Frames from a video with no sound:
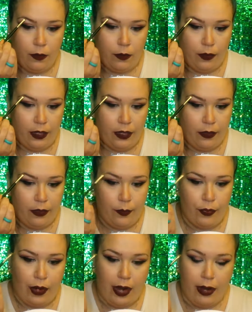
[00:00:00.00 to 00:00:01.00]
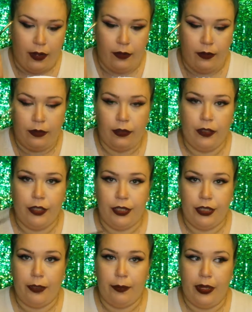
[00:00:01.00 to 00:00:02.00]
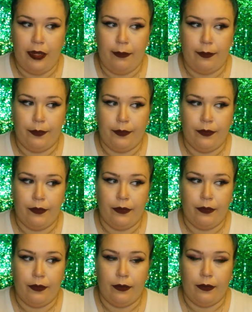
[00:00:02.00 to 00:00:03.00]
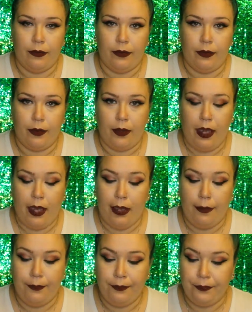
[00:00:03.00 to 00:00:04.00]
where the brow should be. Okay,